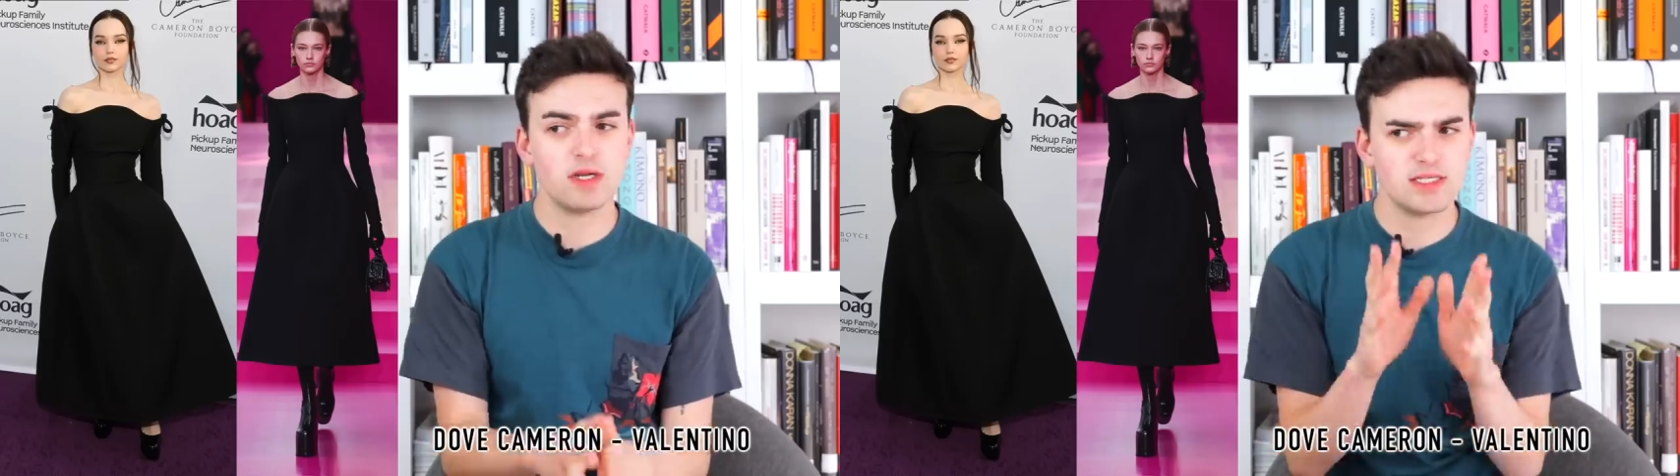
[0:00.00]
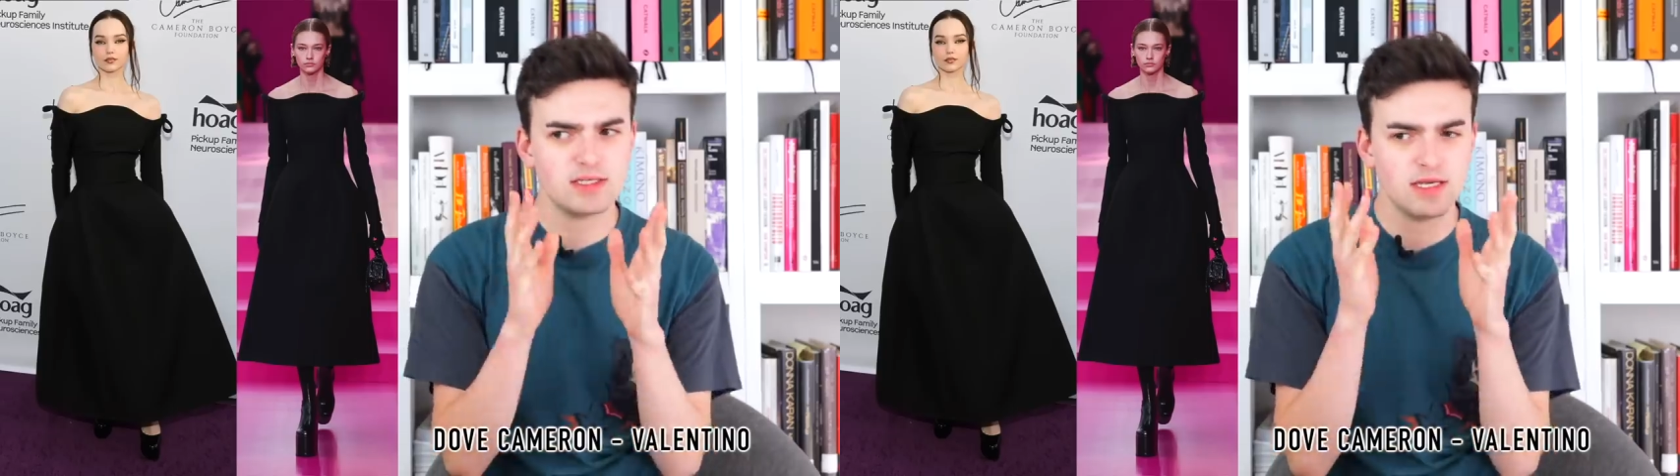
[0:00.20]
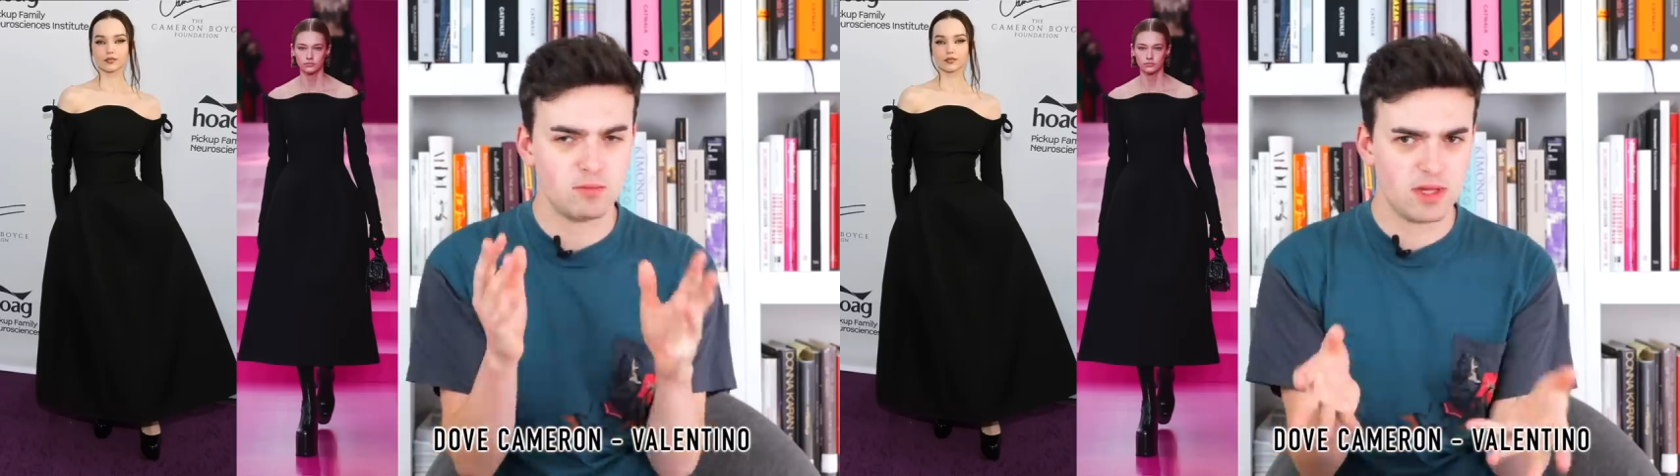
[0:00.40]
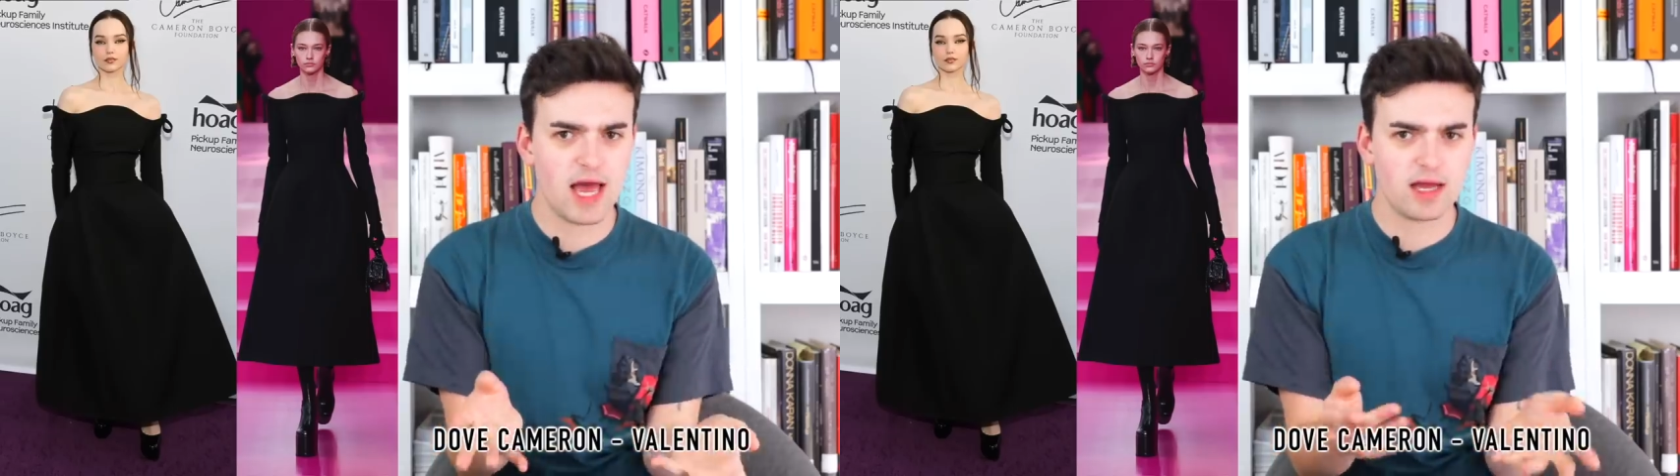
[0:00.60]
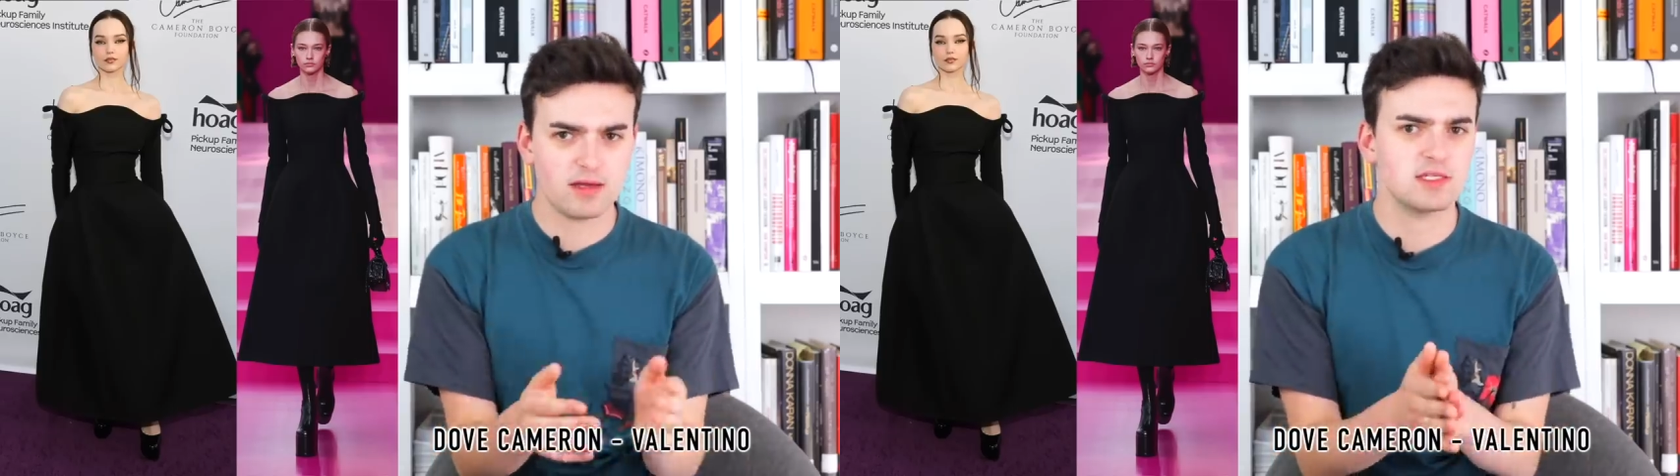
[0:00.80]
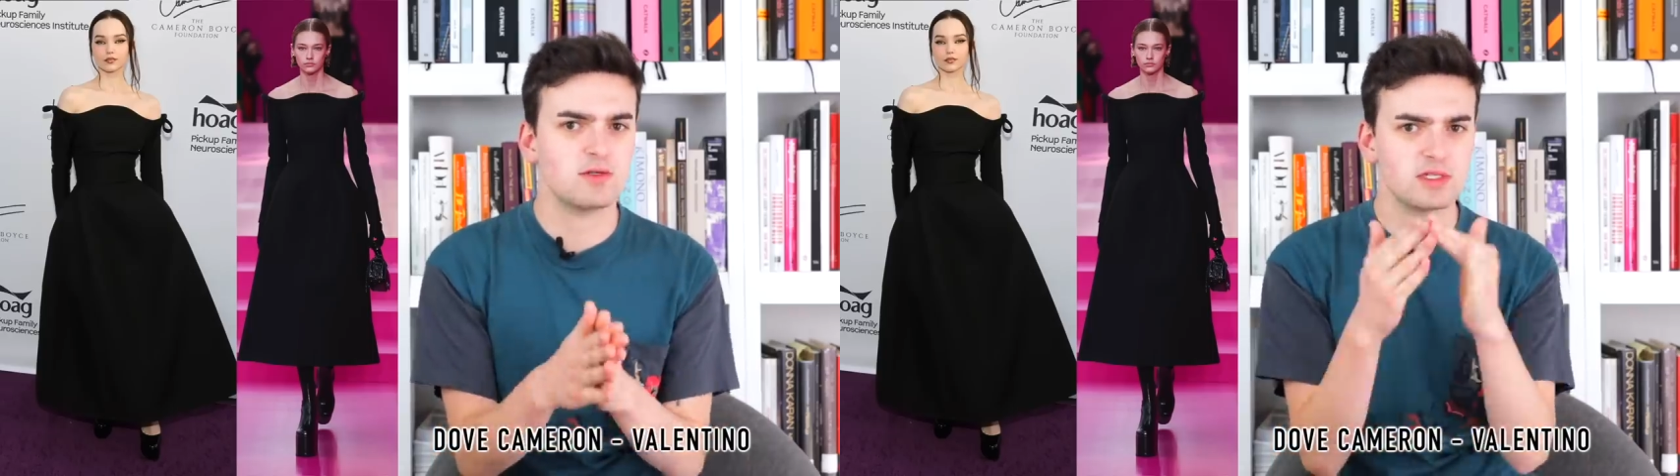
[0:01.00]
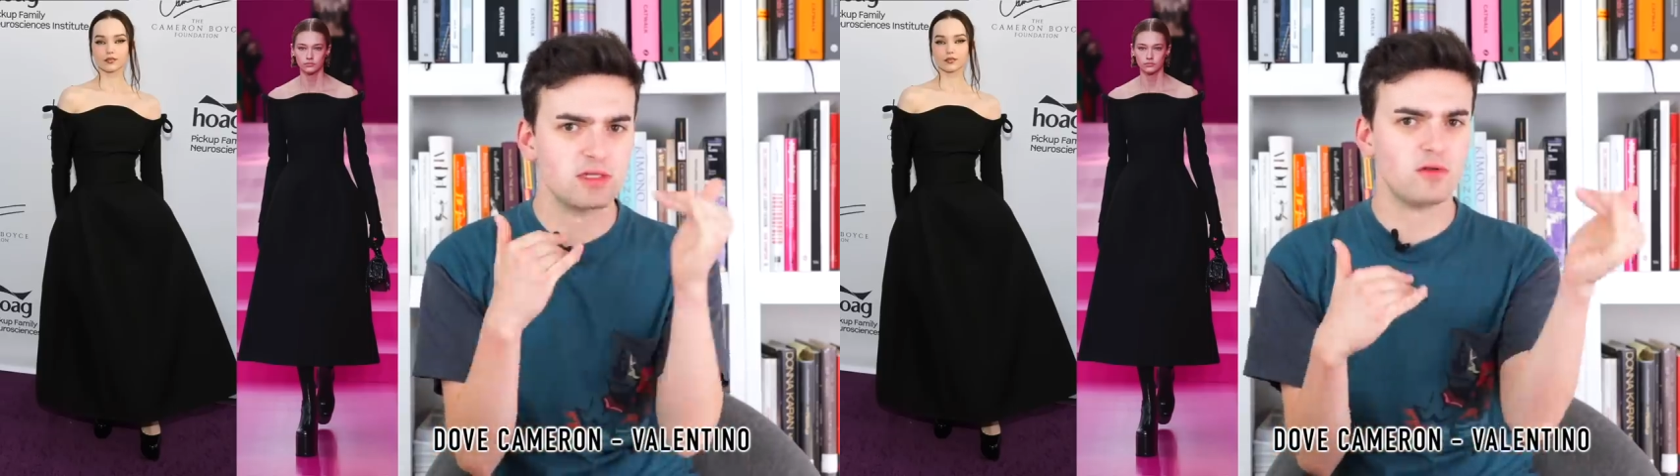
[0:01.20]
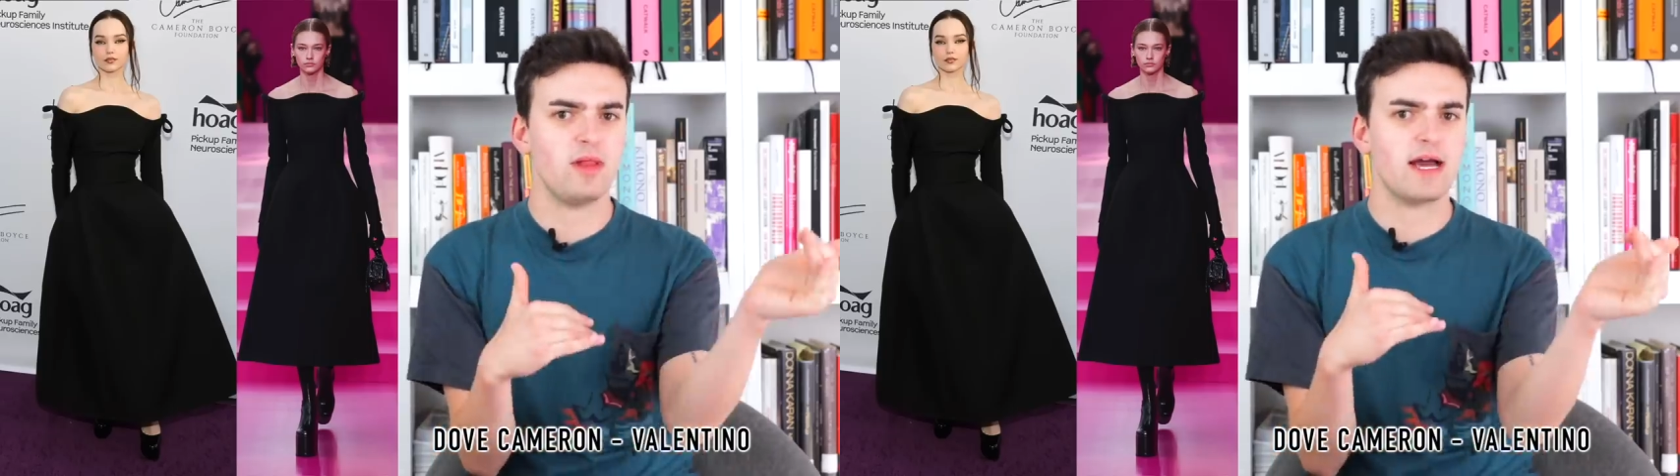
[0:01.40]
but it's in black because there was a
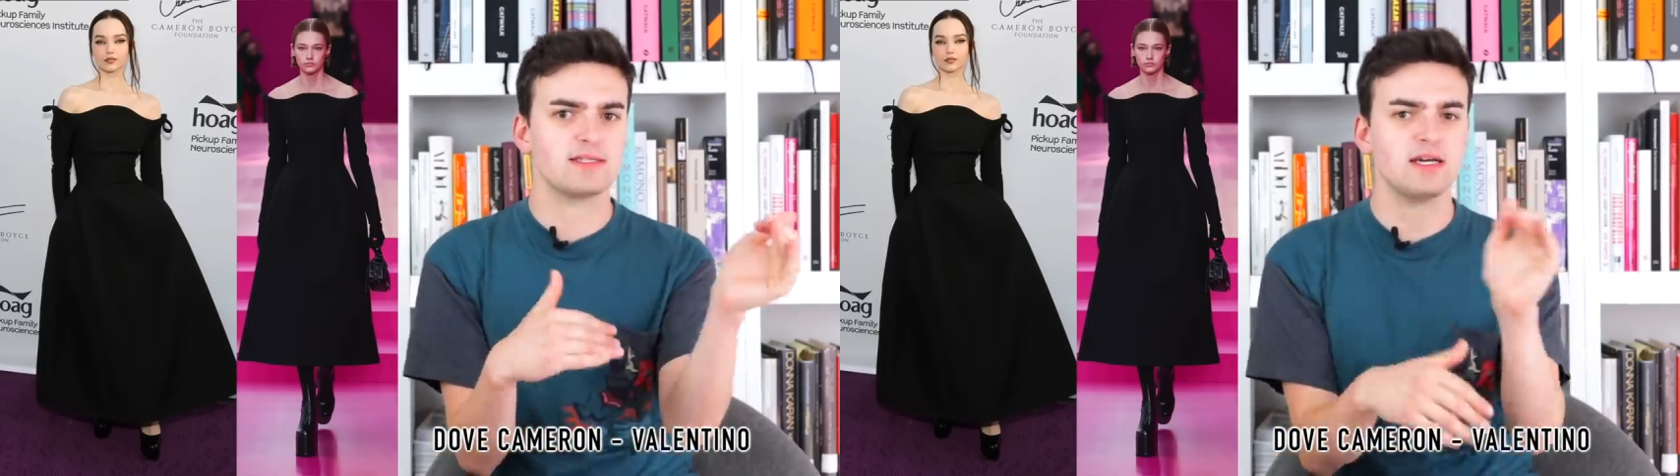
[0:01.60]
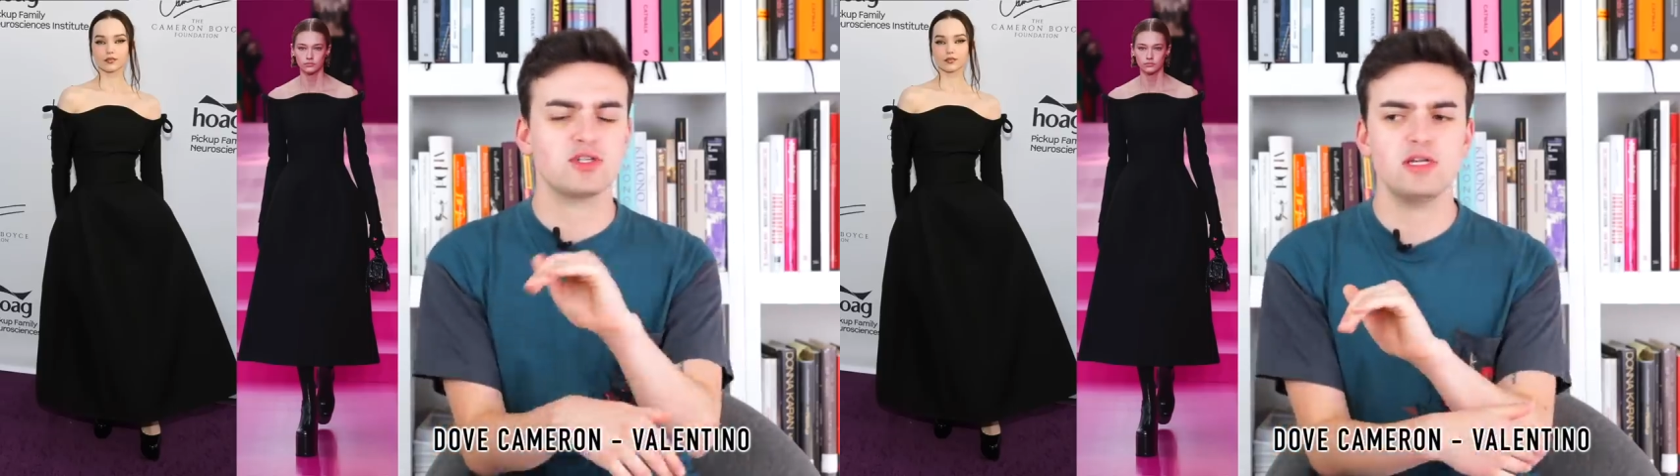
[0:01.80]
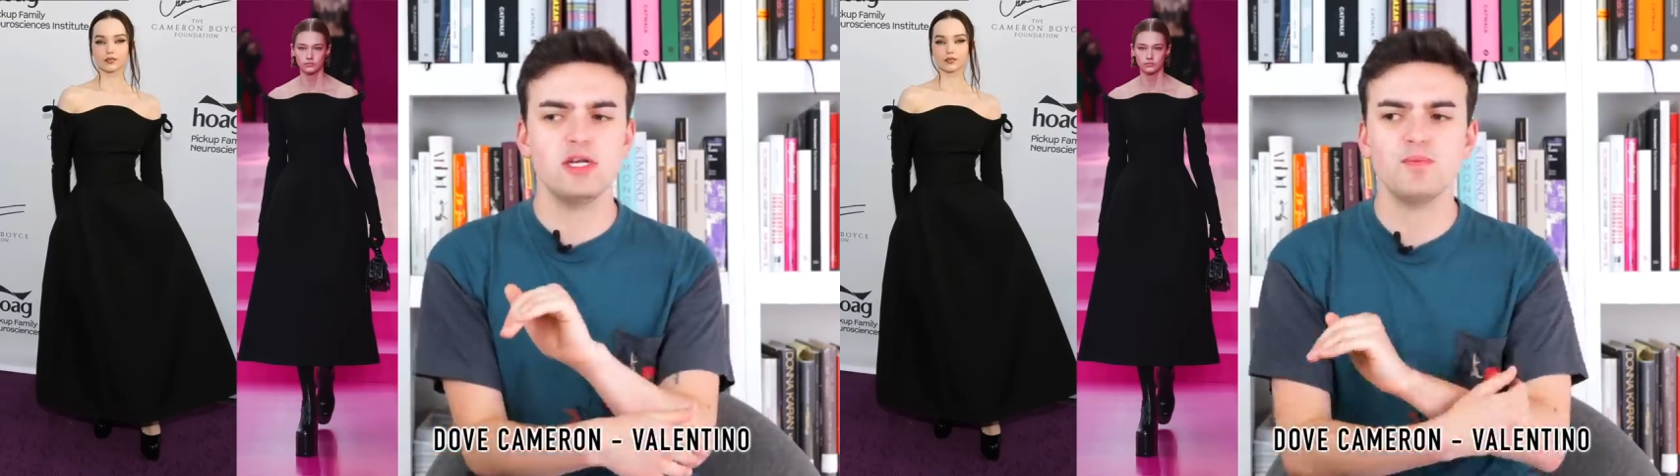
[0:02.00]
little black section in